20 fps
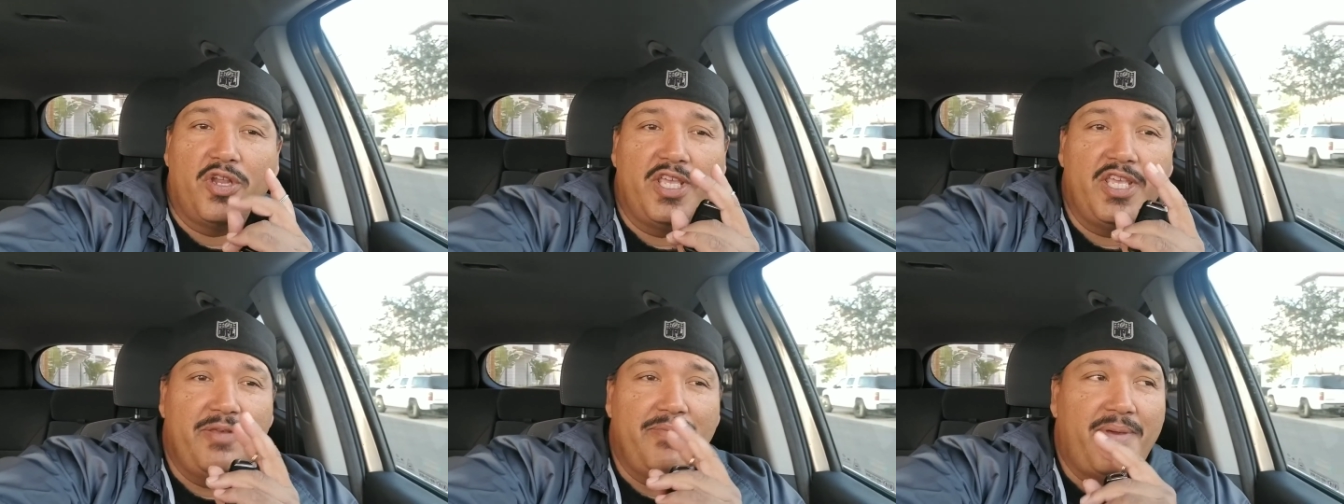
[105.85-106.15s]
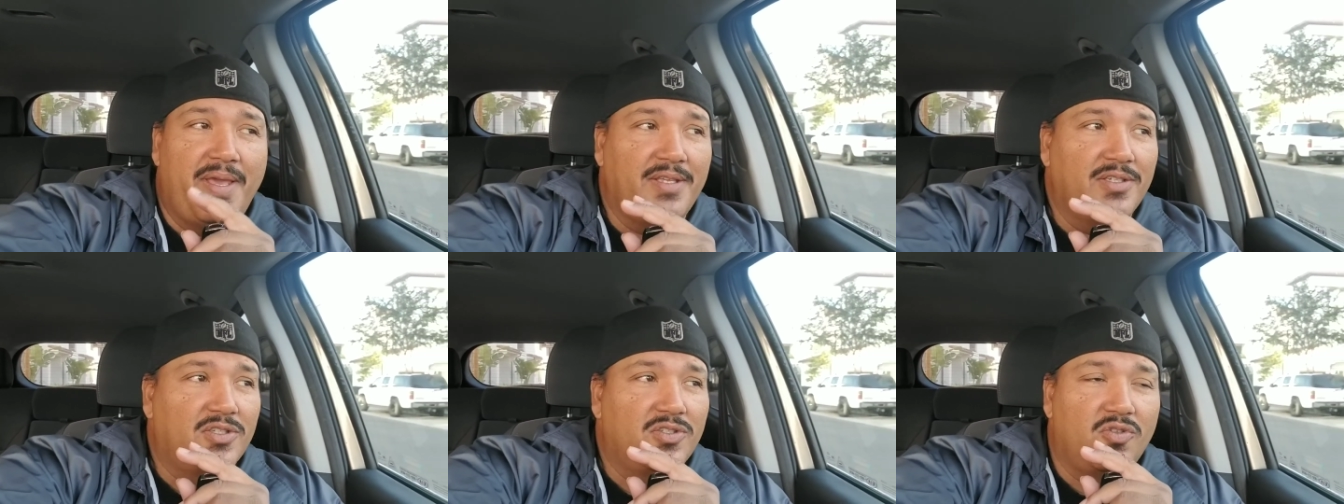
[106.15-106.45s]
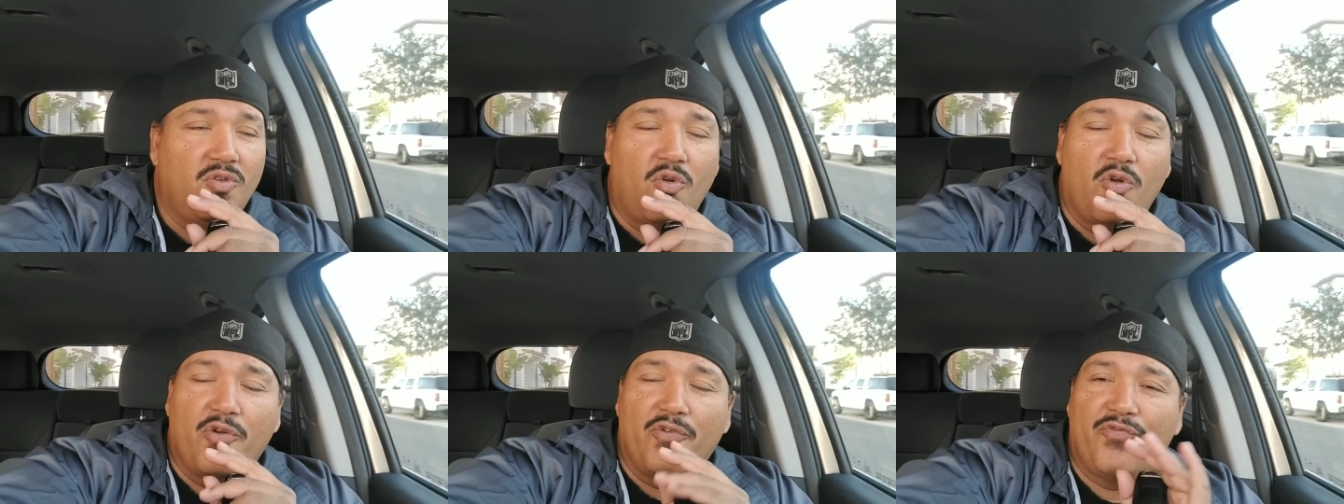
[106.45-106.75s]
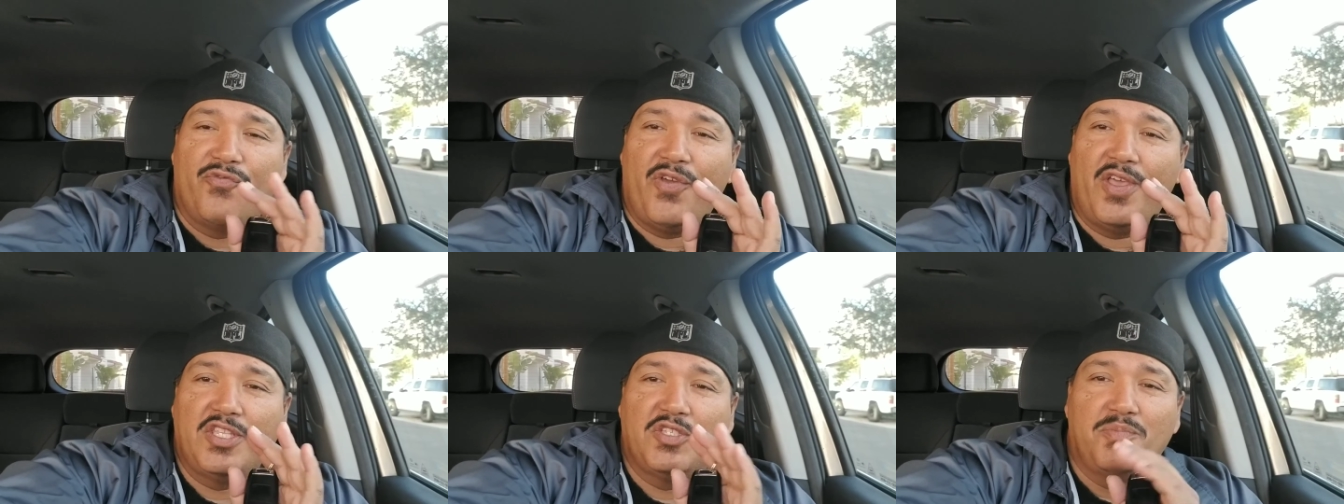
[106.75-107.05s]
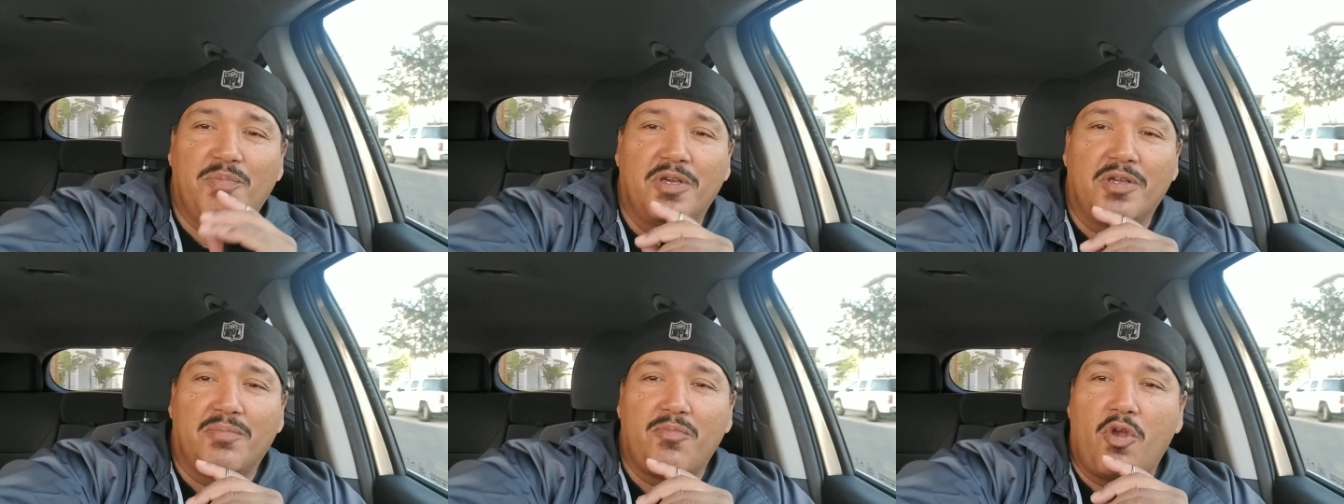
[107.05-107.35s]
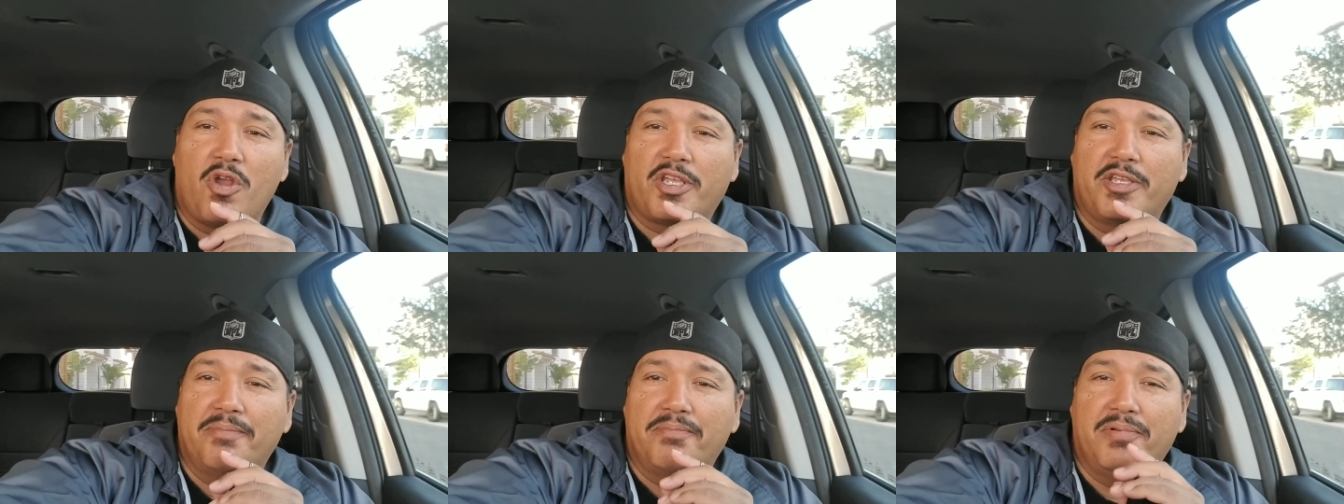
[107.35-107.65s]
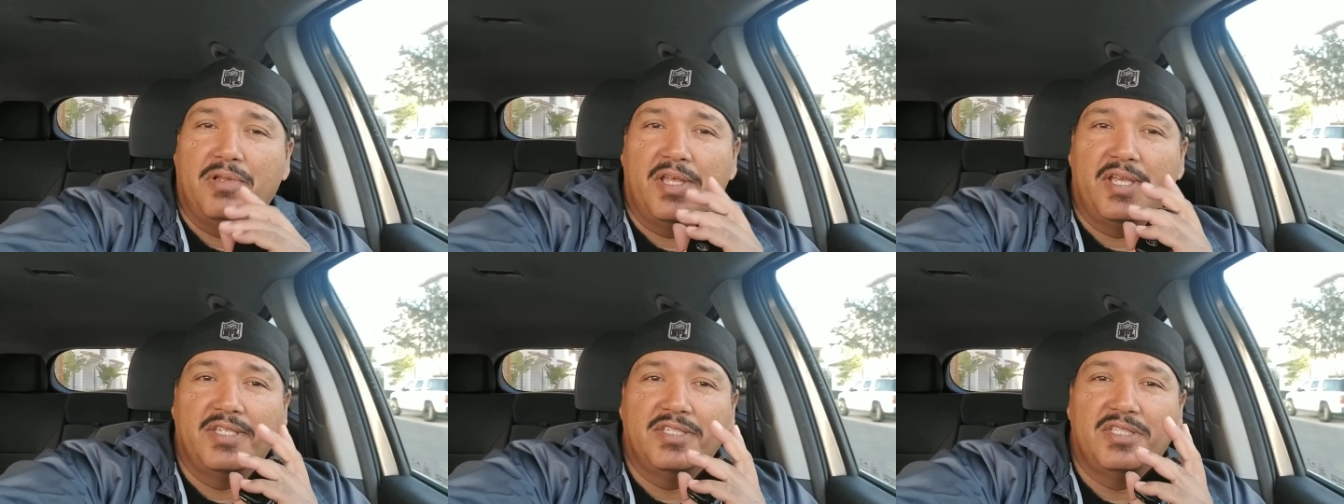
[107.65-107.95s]
eBay store, Facebook
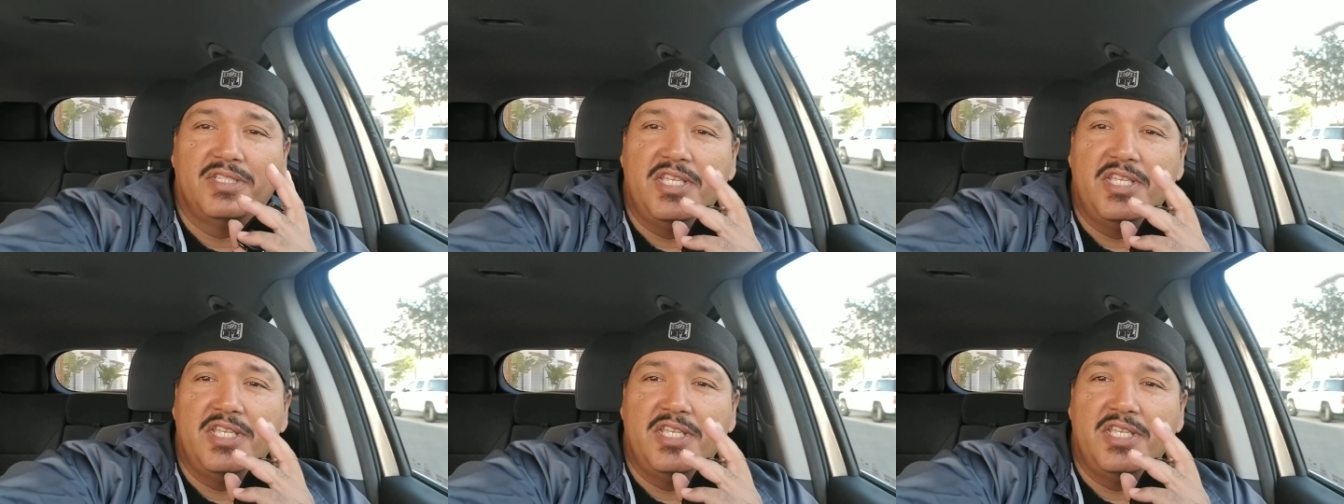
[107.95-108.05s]
Marketplace,